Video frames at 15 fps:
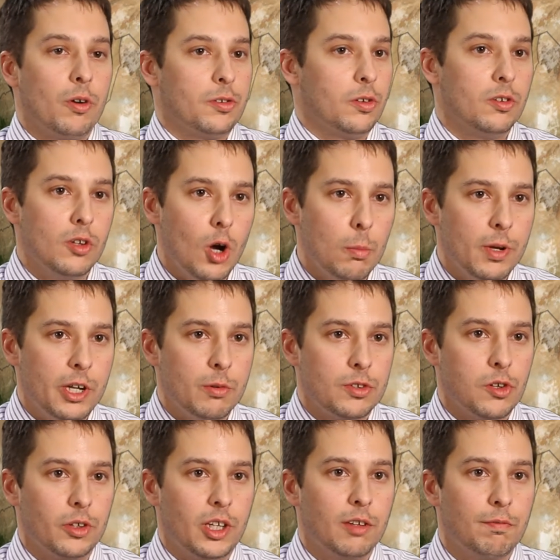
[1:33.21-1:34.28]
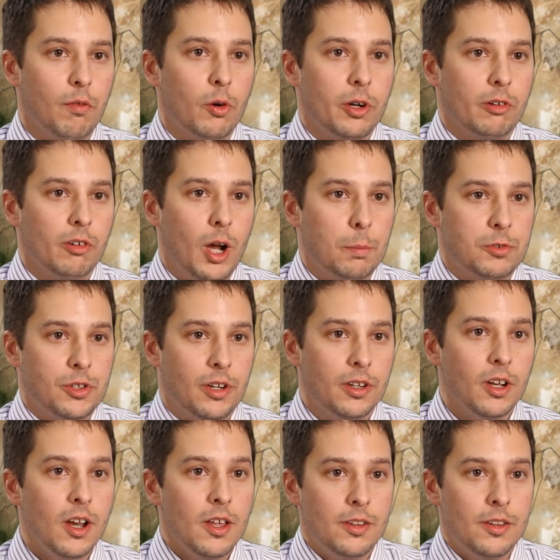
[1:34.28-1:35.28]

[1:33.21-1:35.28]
so nobody was looking for an eruption.